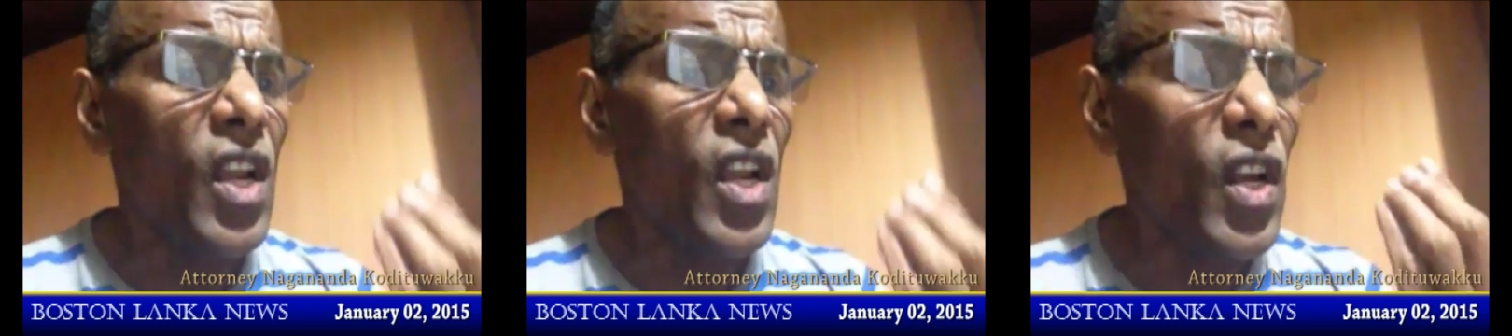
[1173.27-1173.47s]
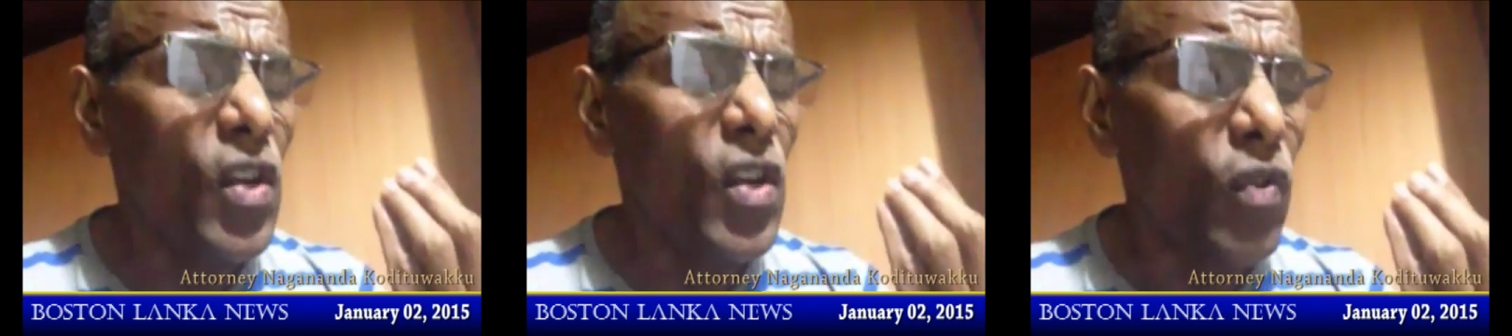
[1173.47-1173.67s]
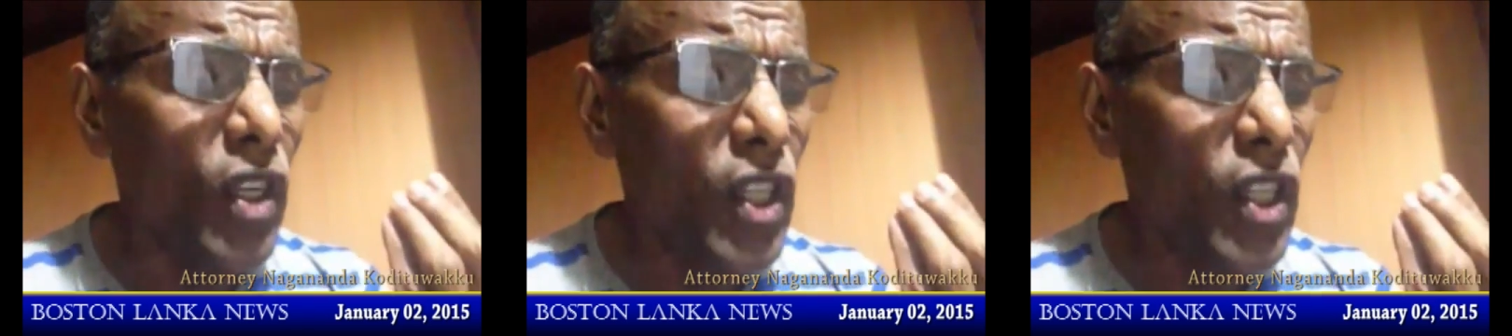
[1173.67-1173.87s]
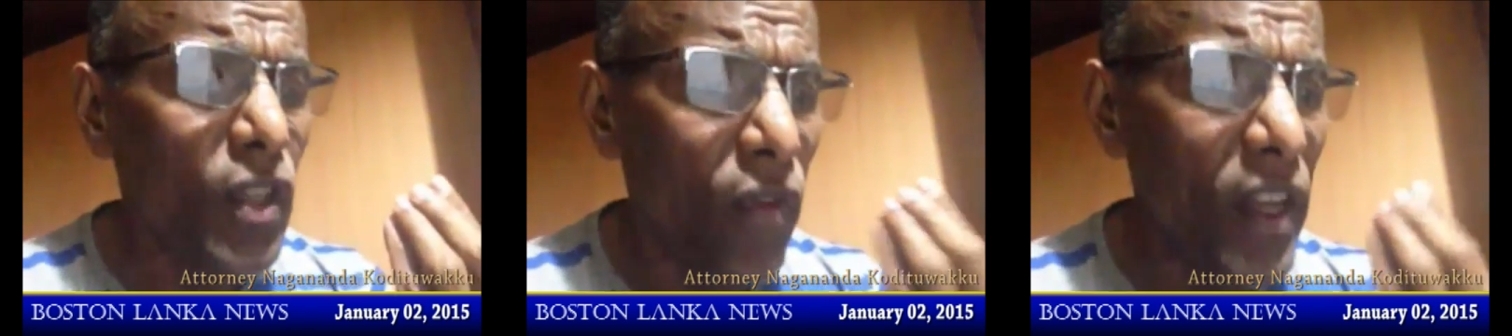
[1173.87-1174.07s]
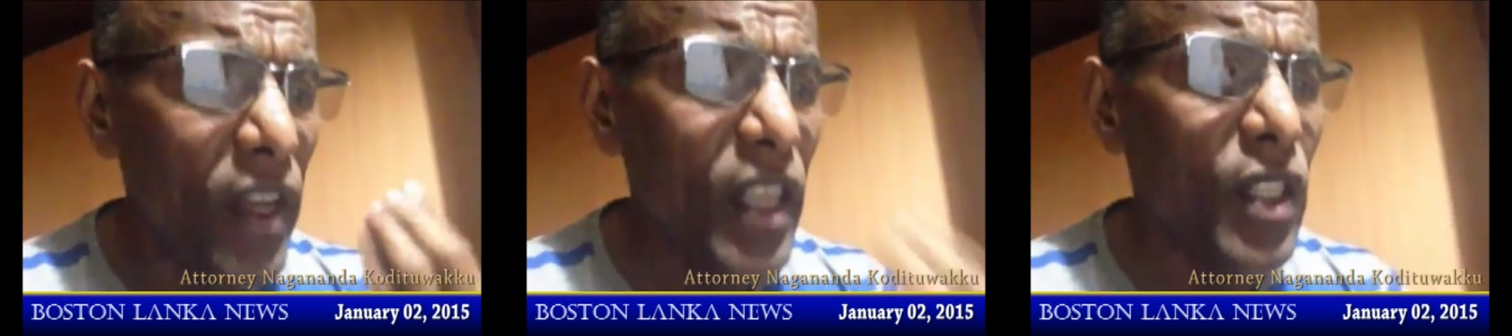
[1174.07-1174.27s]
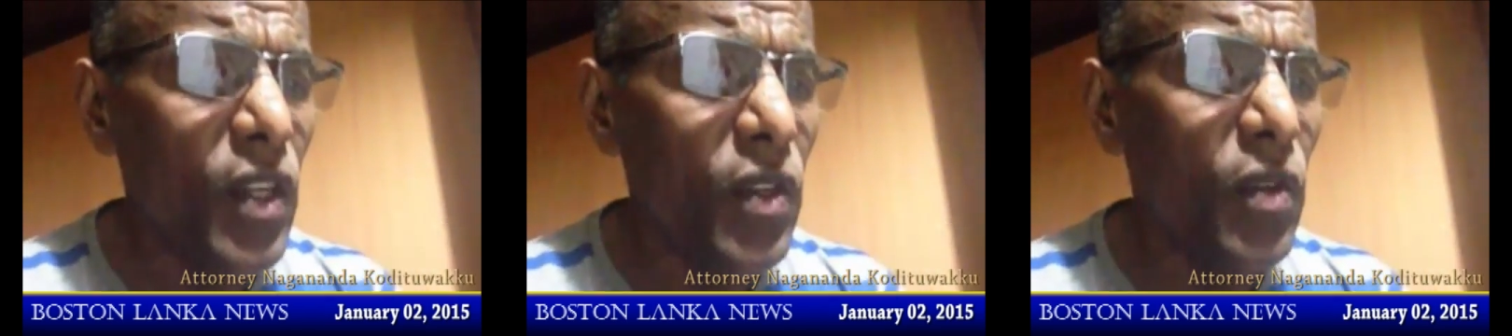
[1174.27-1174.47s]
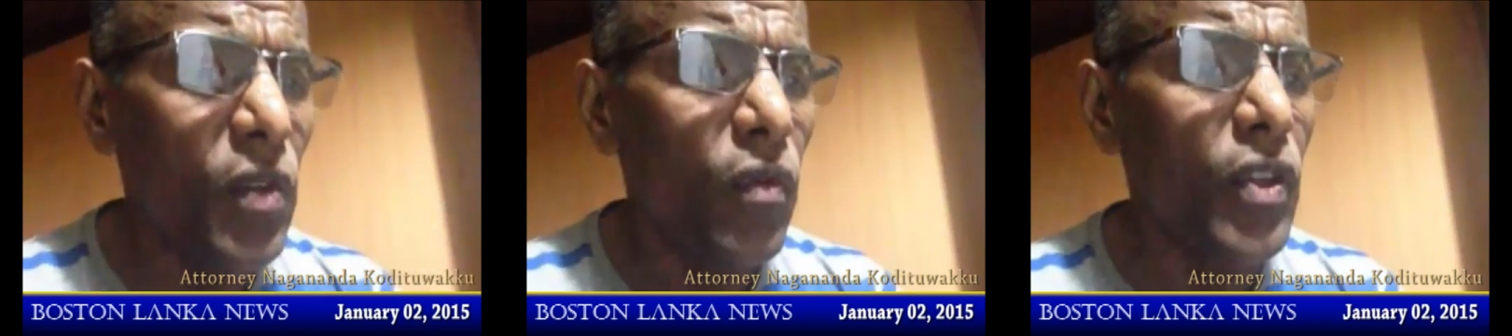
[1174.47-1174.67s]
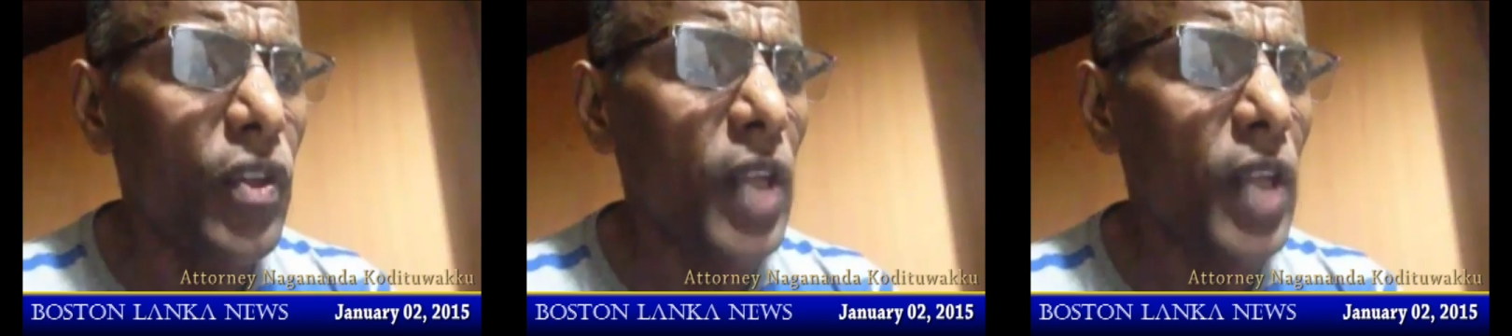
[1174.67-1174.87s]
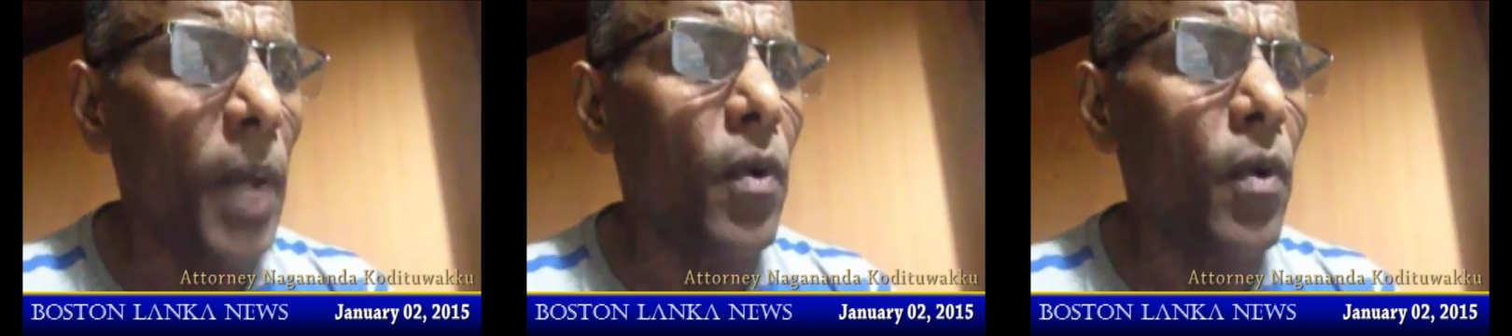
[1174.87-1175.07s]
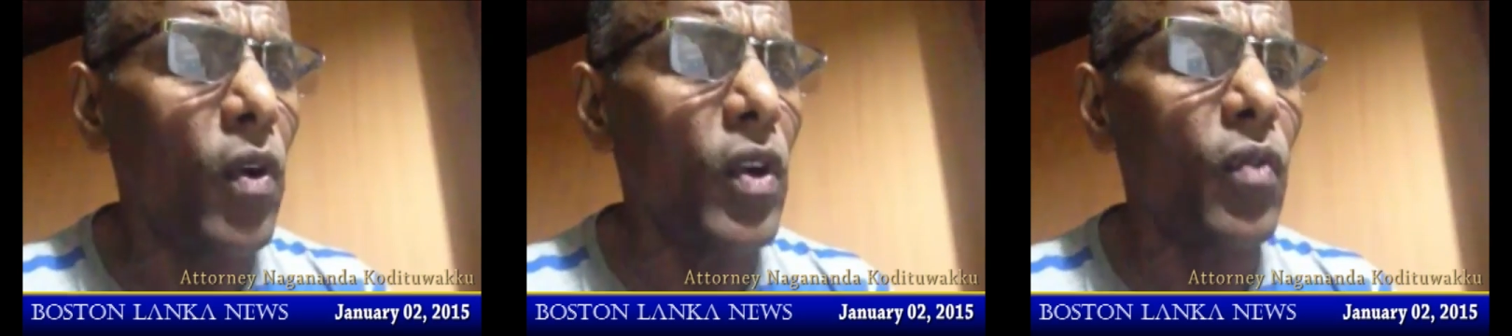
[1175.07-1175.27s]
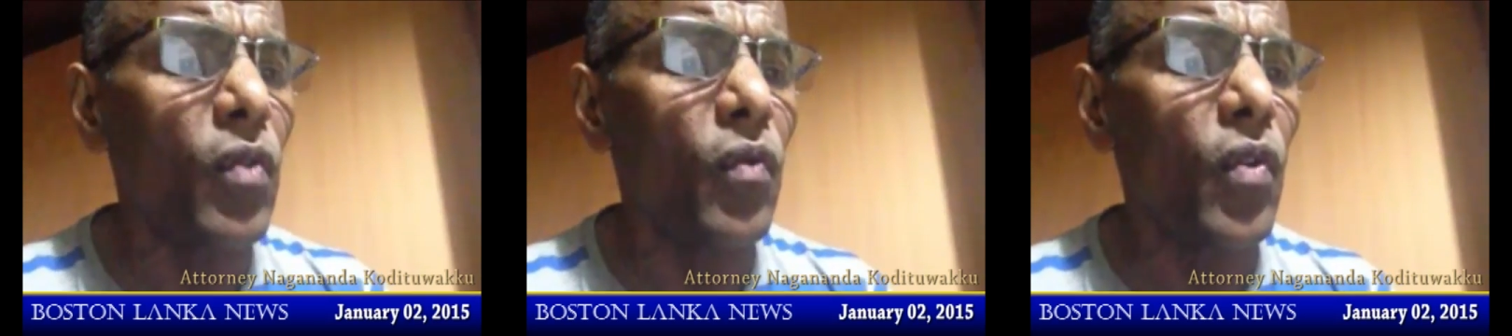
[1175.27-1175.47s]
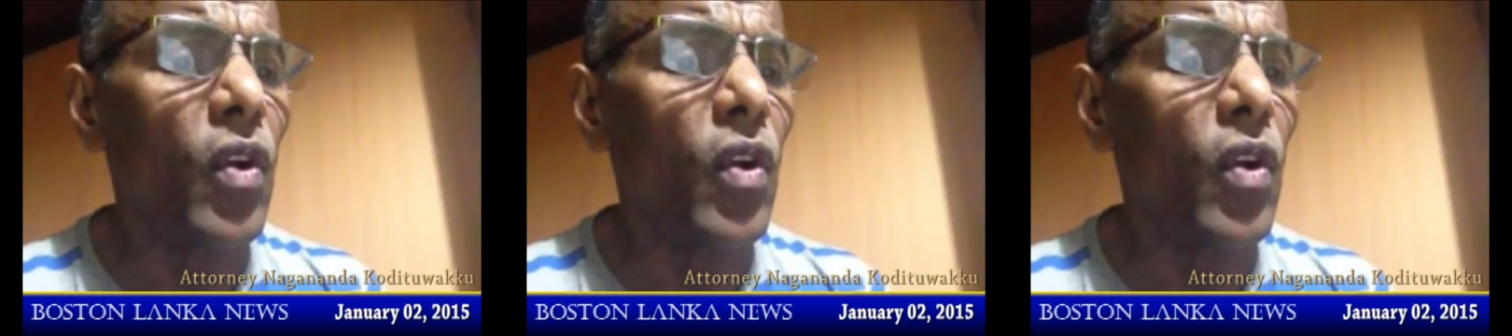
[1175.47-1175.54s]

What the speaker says: it was fixed for support